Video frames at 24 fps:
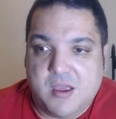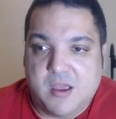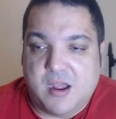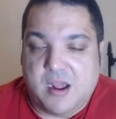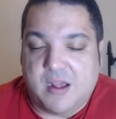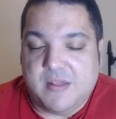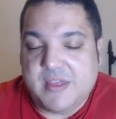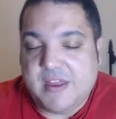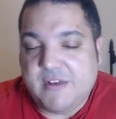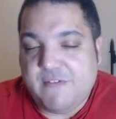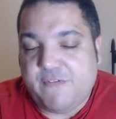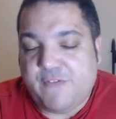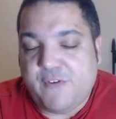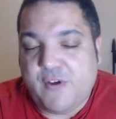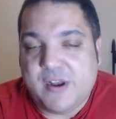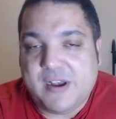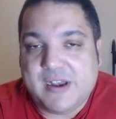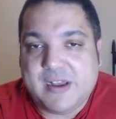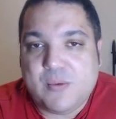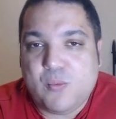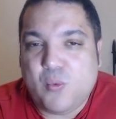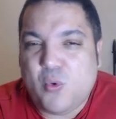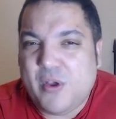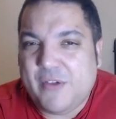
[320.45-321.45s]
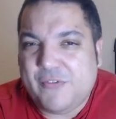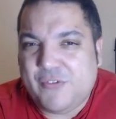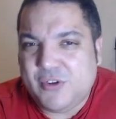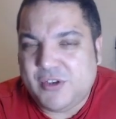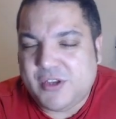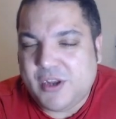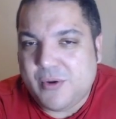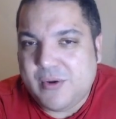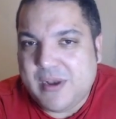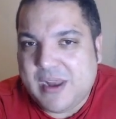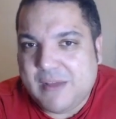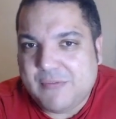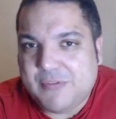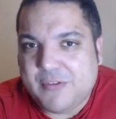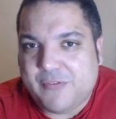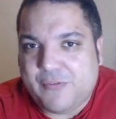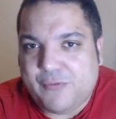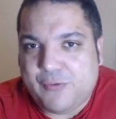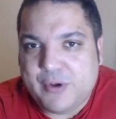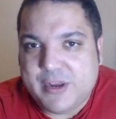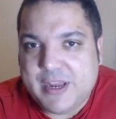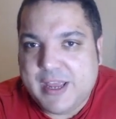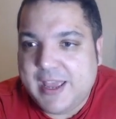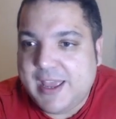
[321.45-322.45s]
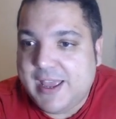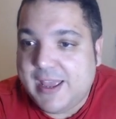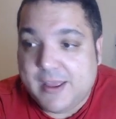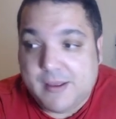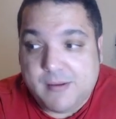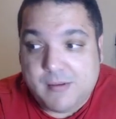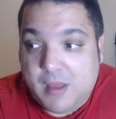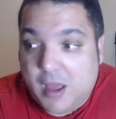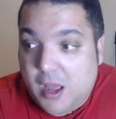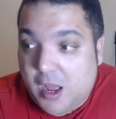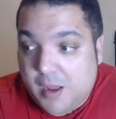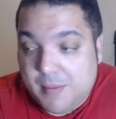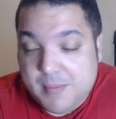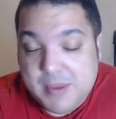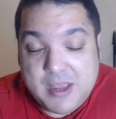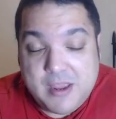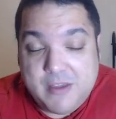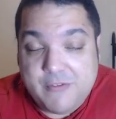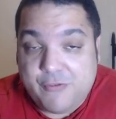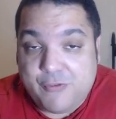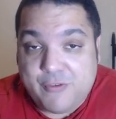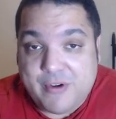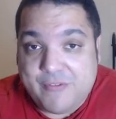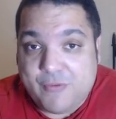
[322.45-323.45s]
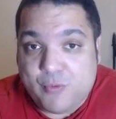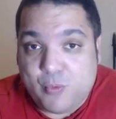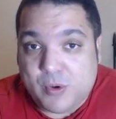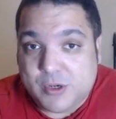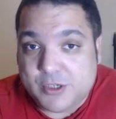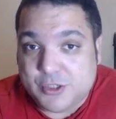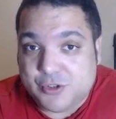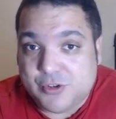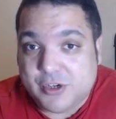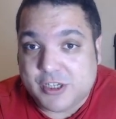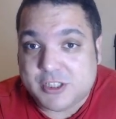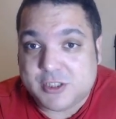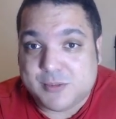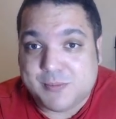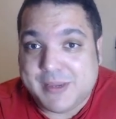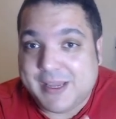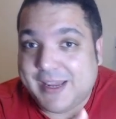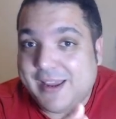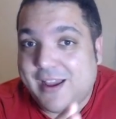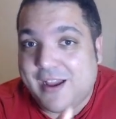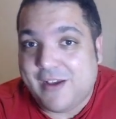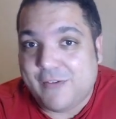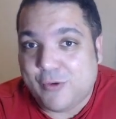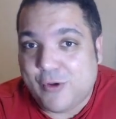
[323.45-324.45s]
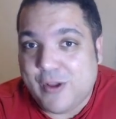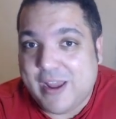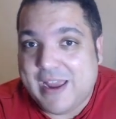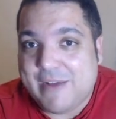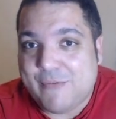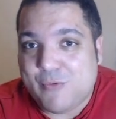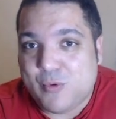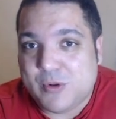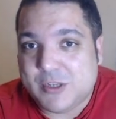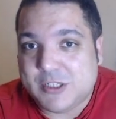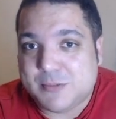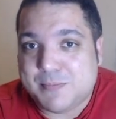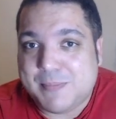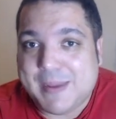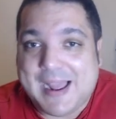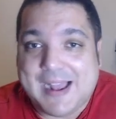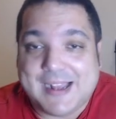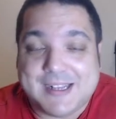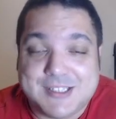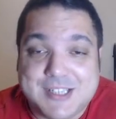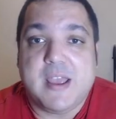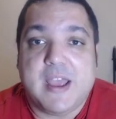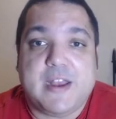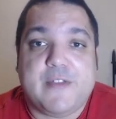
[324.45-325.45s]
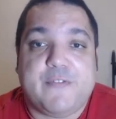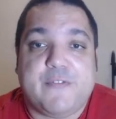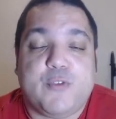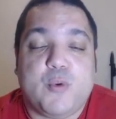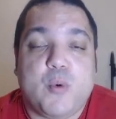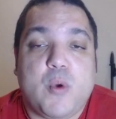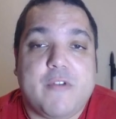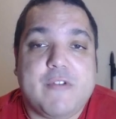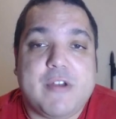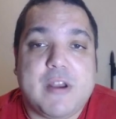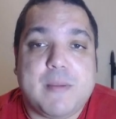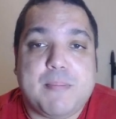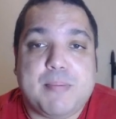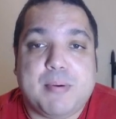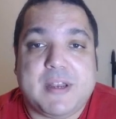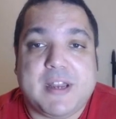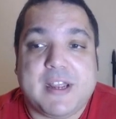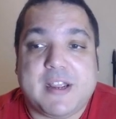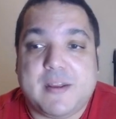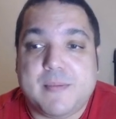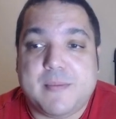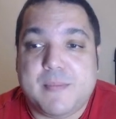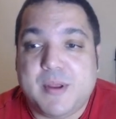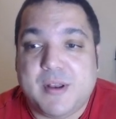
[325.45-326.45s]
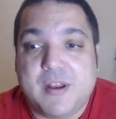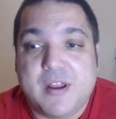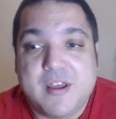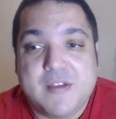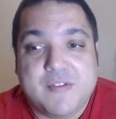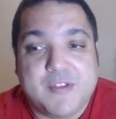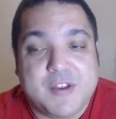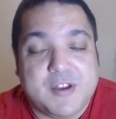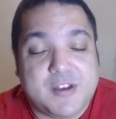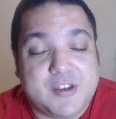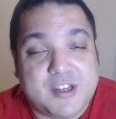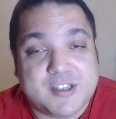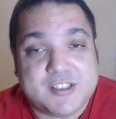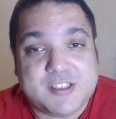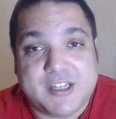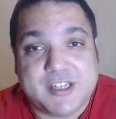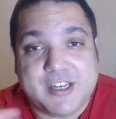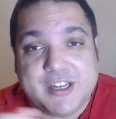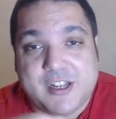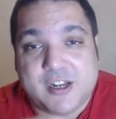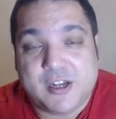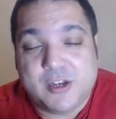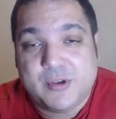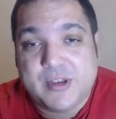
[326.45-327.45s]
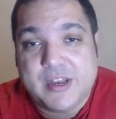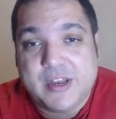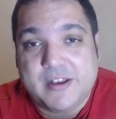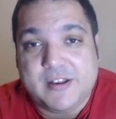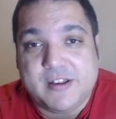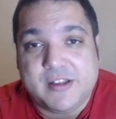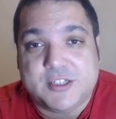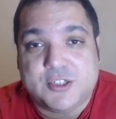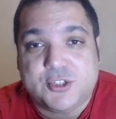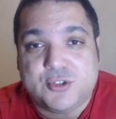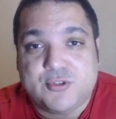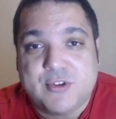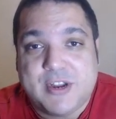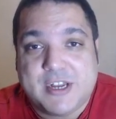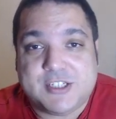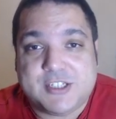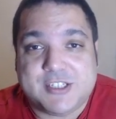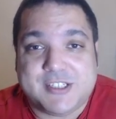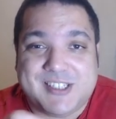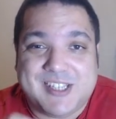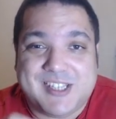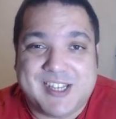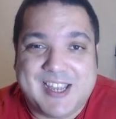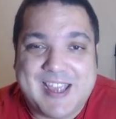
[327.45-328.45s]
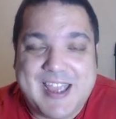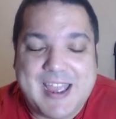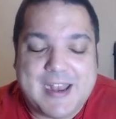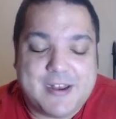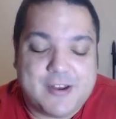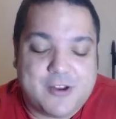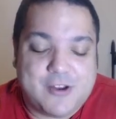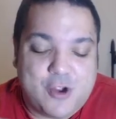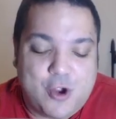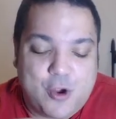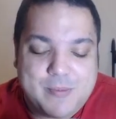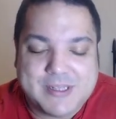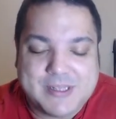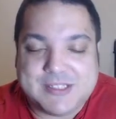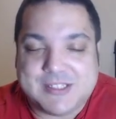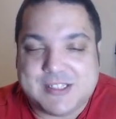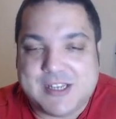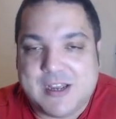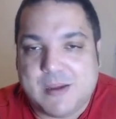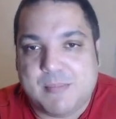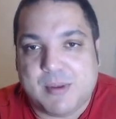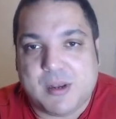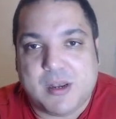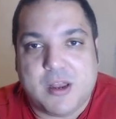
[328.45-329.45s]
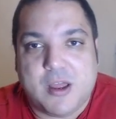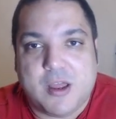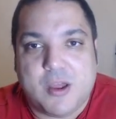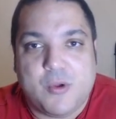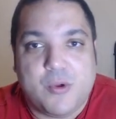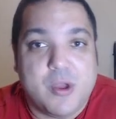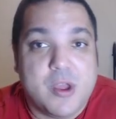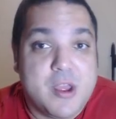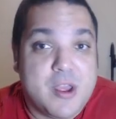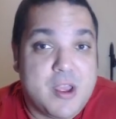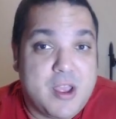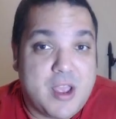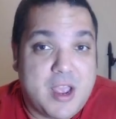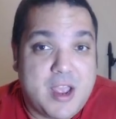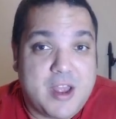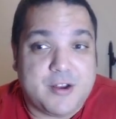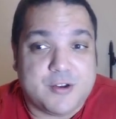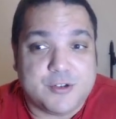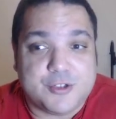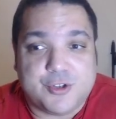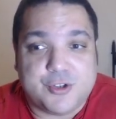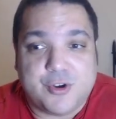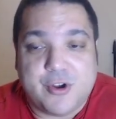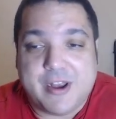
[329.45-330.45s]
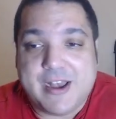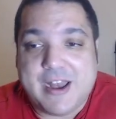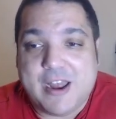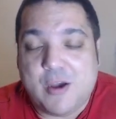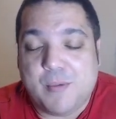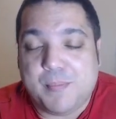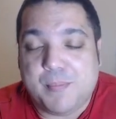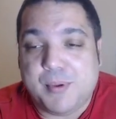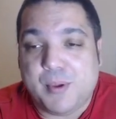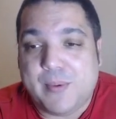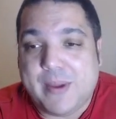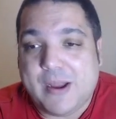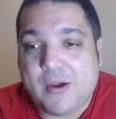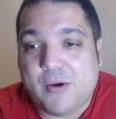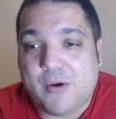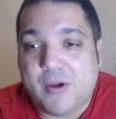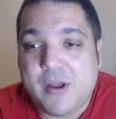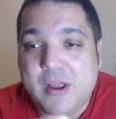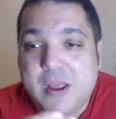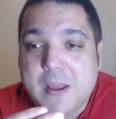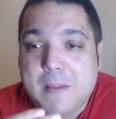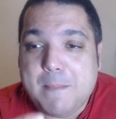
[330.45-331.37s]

And then finally, what if you don't have the free hit? I'm here for everyone, trust me. I've got everyone's backs. And if you are in a predicament that doesn't include any of these strategies, again, comments down below and I'll try and help you out.